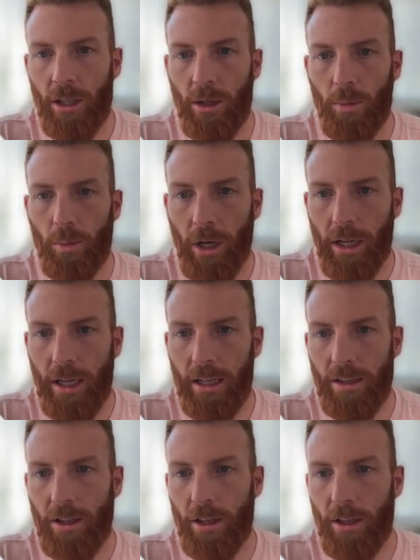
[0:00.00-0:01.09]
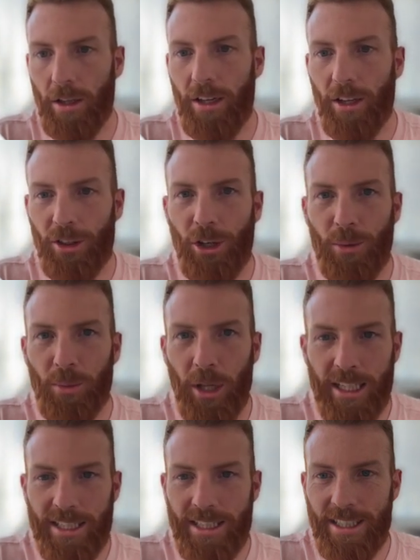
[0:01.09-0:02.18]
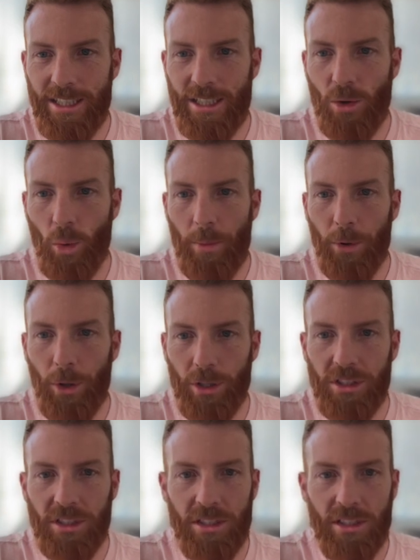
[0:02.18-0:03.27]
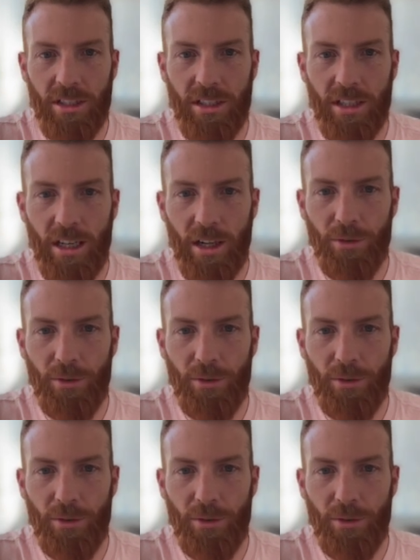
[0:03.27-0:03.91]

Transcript: but in the third place is webhooks. If I